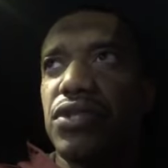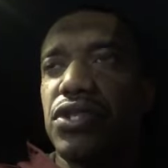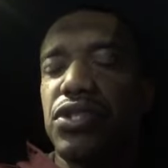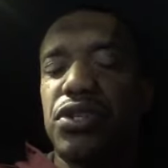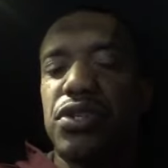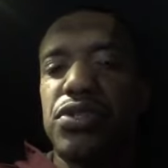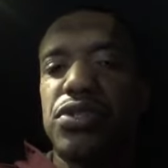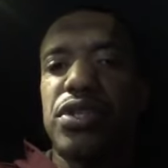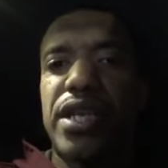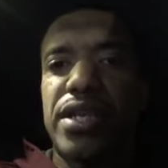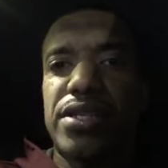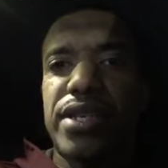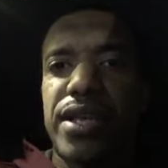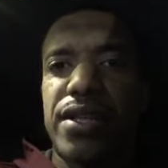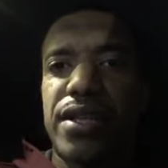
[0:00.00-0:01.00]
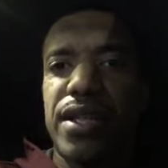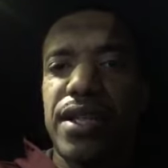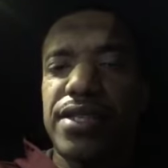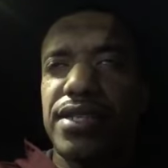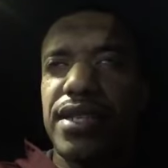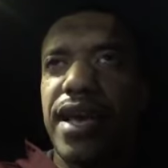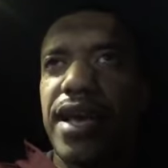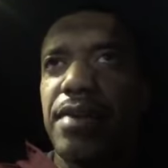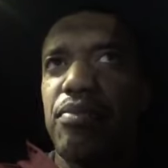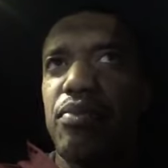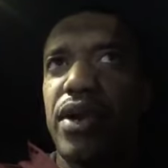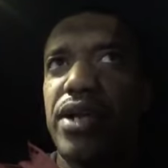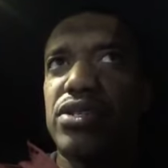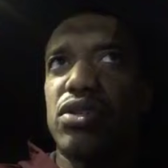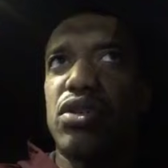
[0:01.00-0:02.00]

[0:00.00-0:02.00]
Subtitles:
shirt. So that's an added price,